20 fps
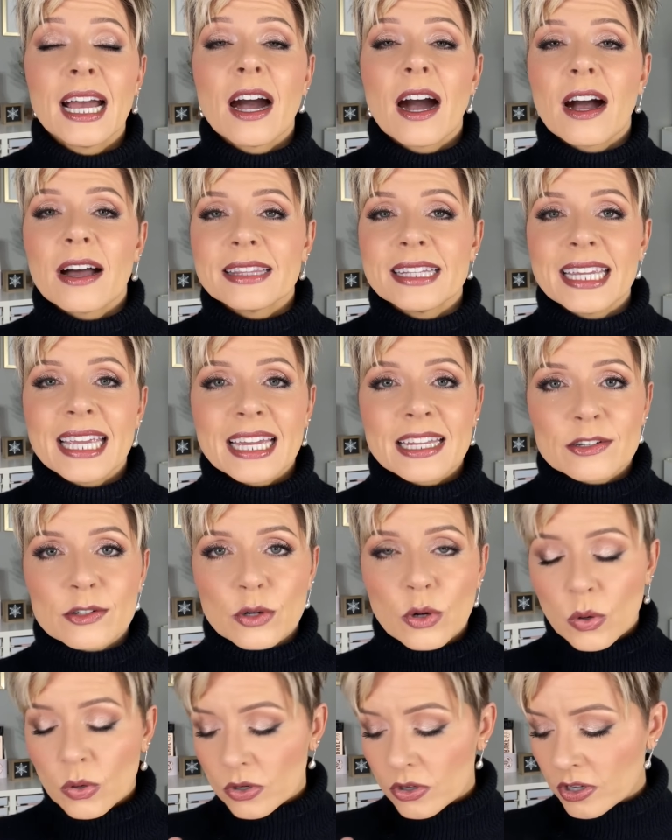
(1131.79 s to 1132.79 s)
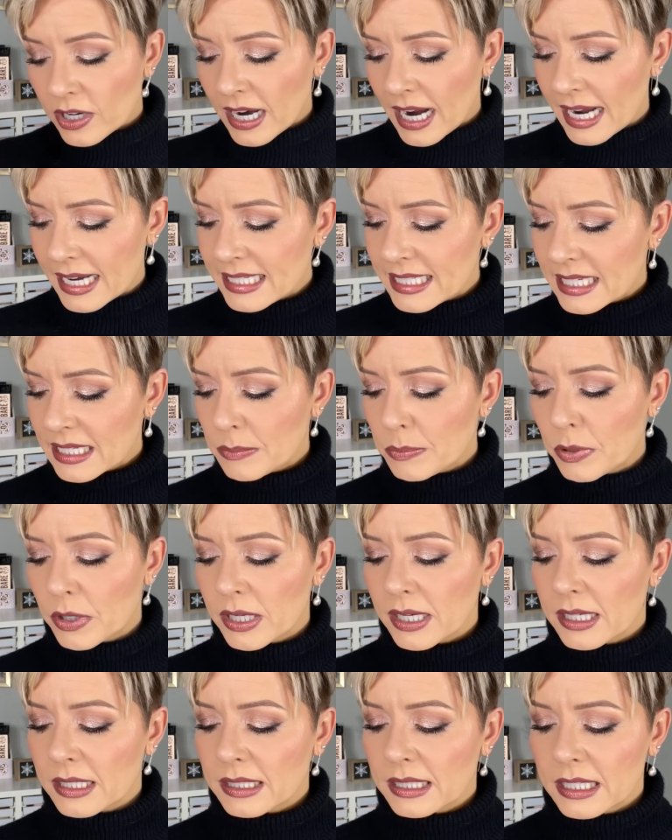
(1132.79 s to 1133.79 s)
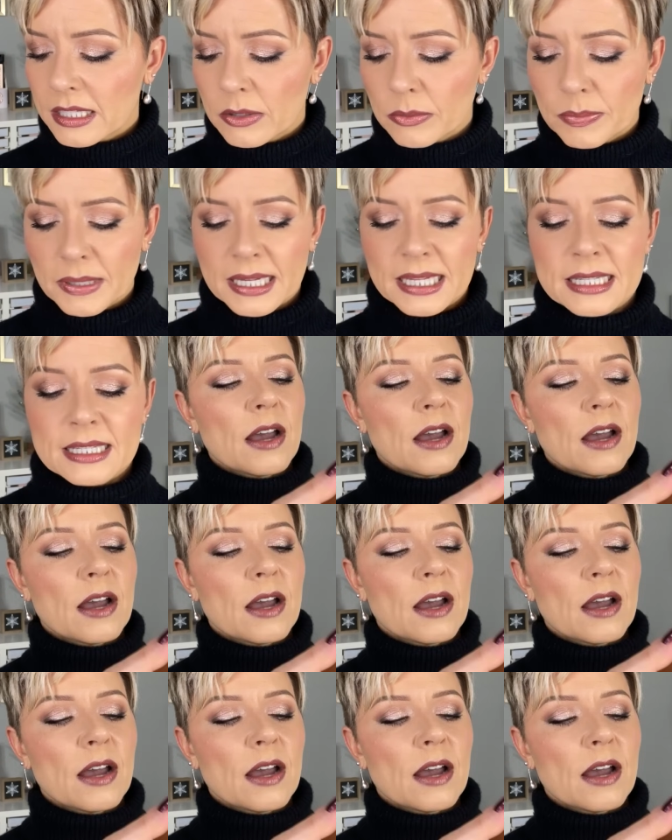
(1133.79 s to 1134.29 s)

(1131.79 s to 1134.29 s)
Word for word: On the inner corner, I did put a little bit